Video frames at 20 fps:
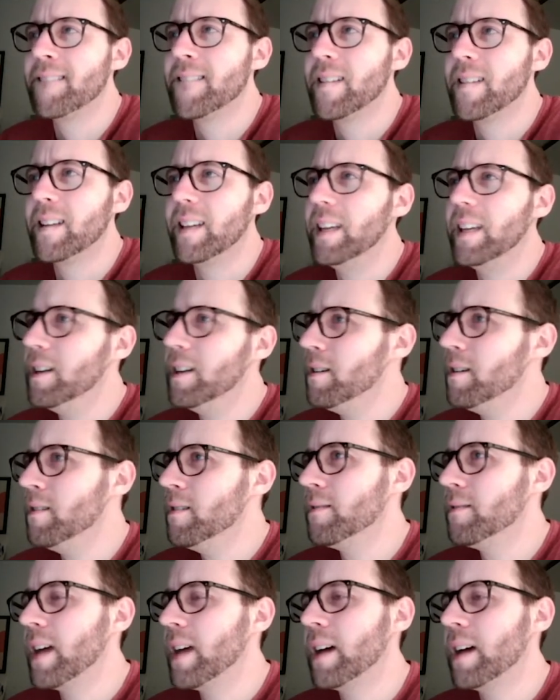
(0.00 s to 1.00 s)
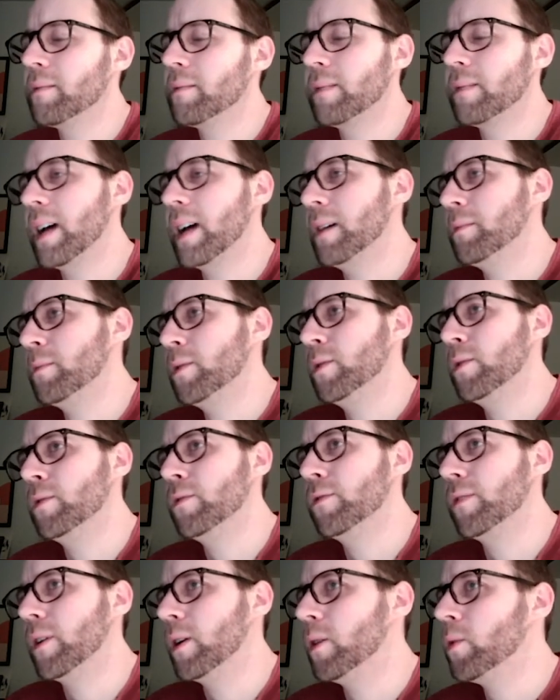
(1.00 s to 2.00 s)
Here, that move
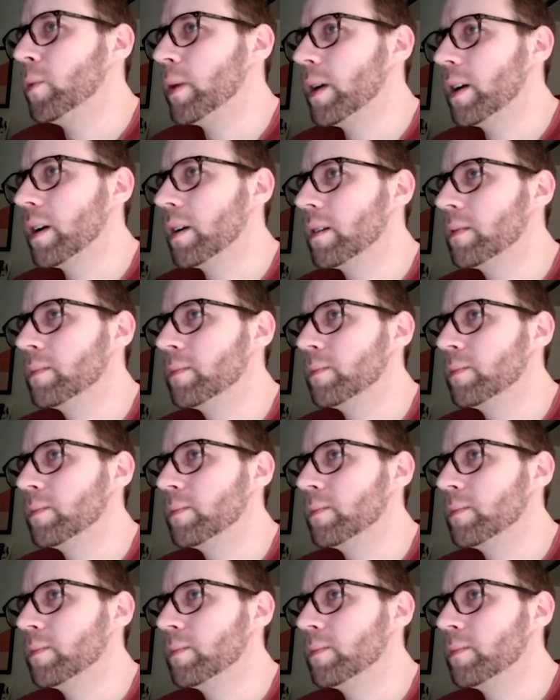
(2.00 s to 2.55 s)
felt weird.